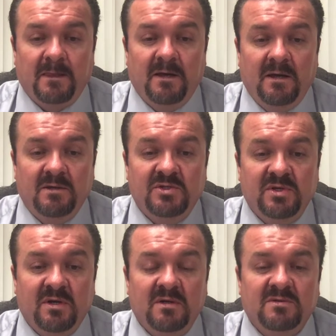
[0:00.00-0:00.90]
They
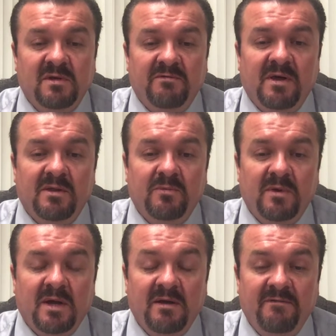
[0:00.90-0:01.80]
should also
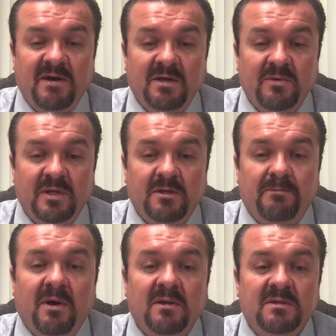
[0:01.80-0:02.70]
evaluate their
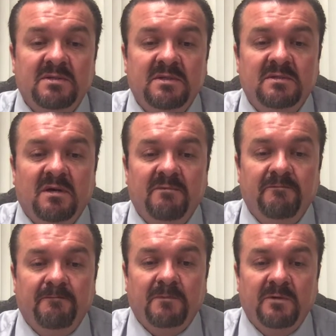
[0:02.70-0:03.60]
policies on